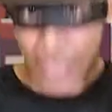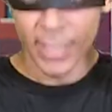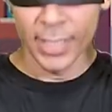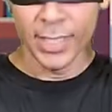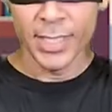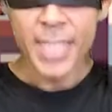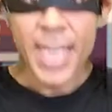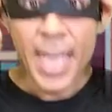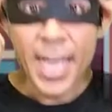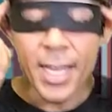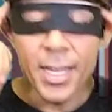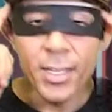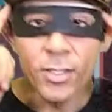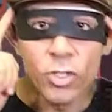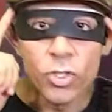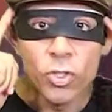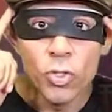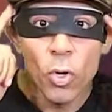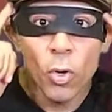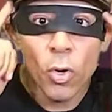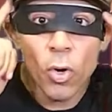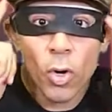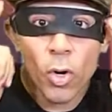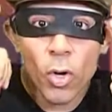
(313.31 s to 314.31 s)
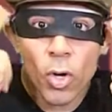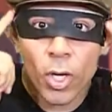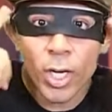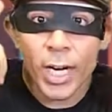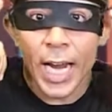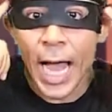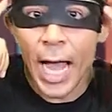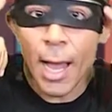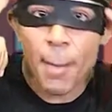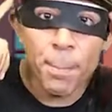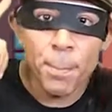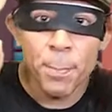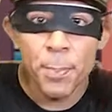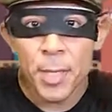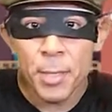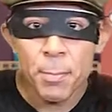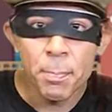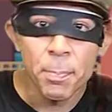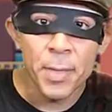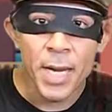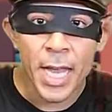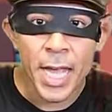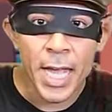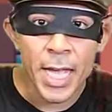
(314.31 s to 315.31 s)
Yes, your
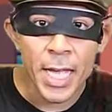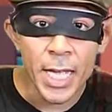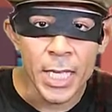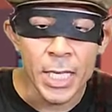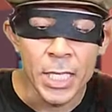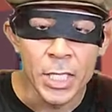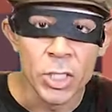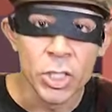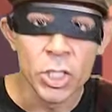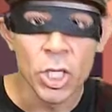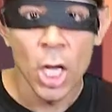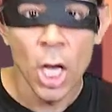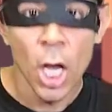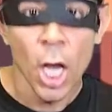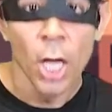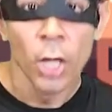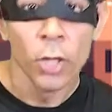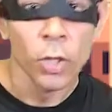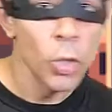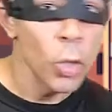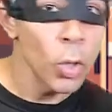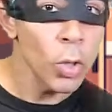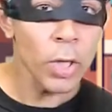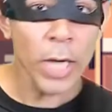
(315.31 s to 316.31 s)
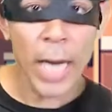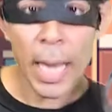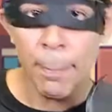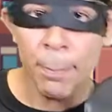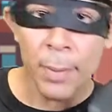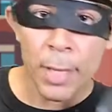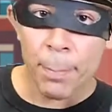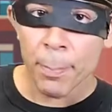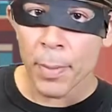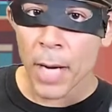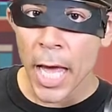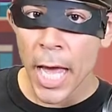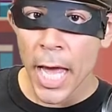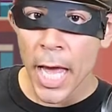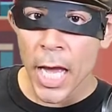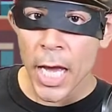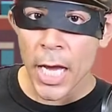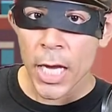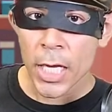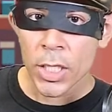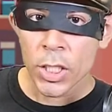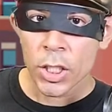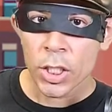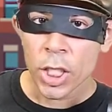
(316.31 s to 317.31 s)
happy place. Your happy
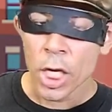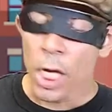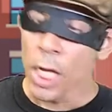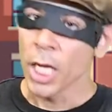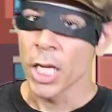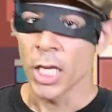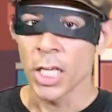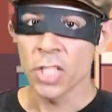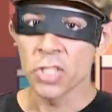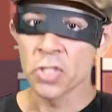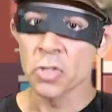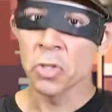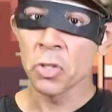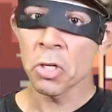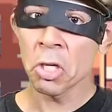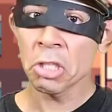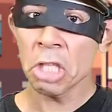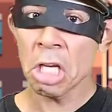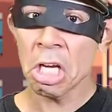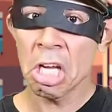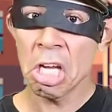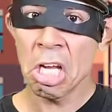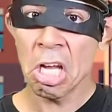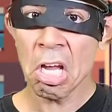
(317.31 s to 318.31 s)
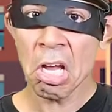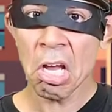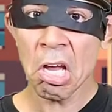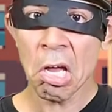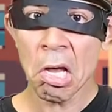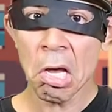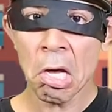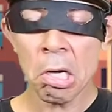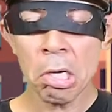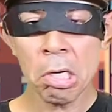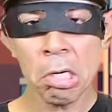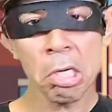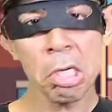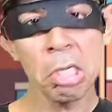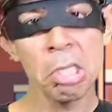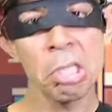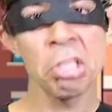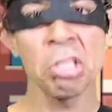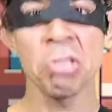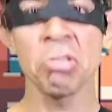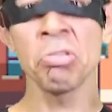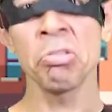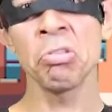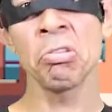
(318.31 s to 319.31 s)
place is not here
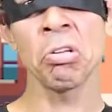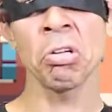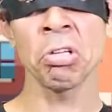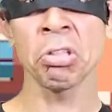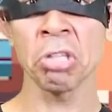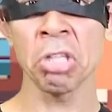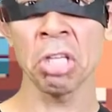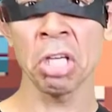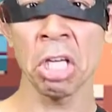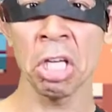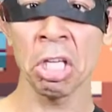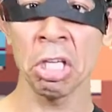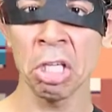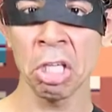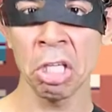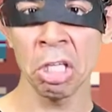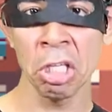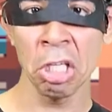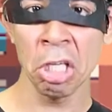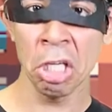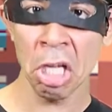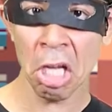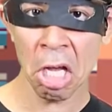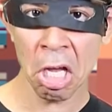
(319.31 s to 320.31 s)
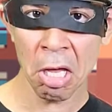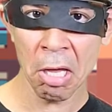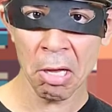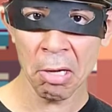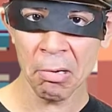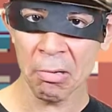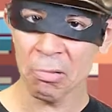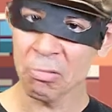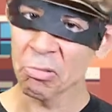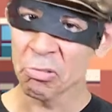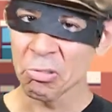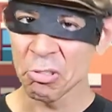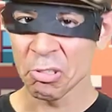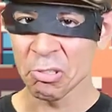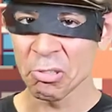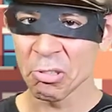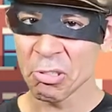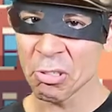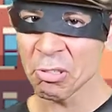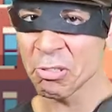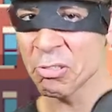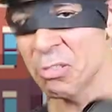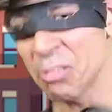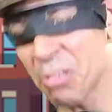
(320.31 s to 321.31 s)
and not in here. No,
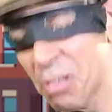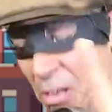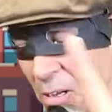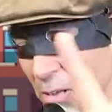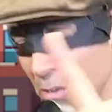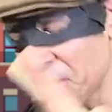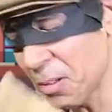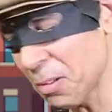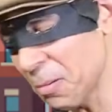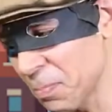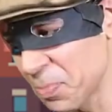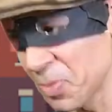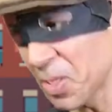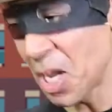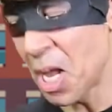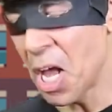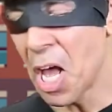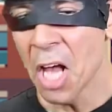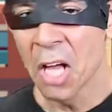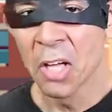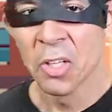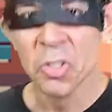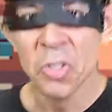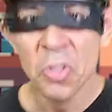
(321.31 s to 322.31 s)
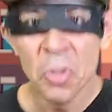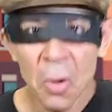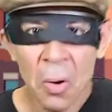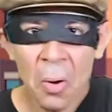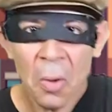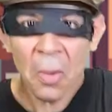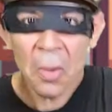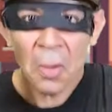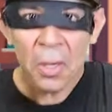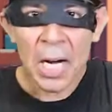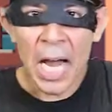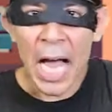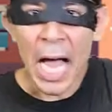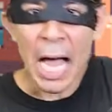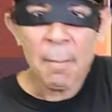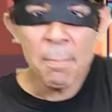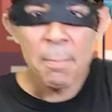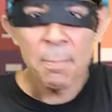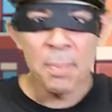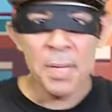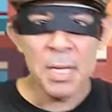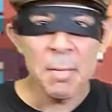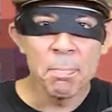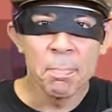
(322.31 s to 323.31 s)
no, no. Your
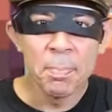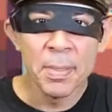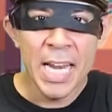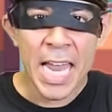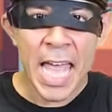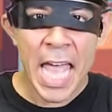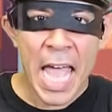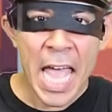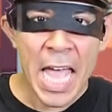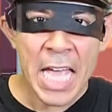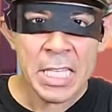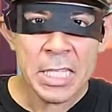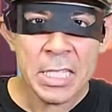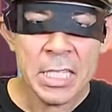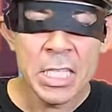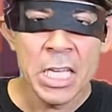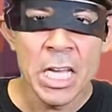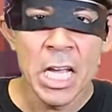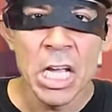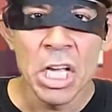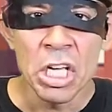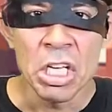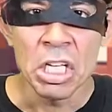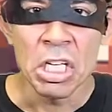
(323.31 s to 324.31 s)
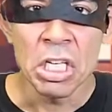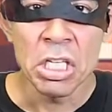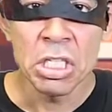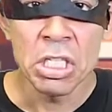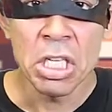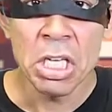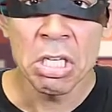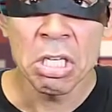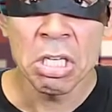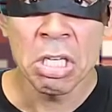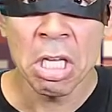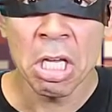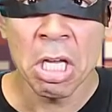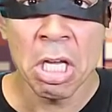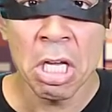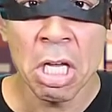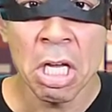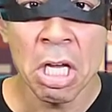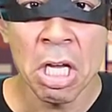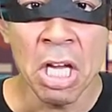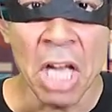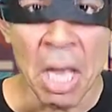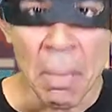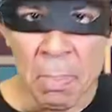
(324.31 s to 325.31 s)
happy place is in
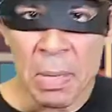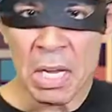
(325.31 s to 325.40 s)
a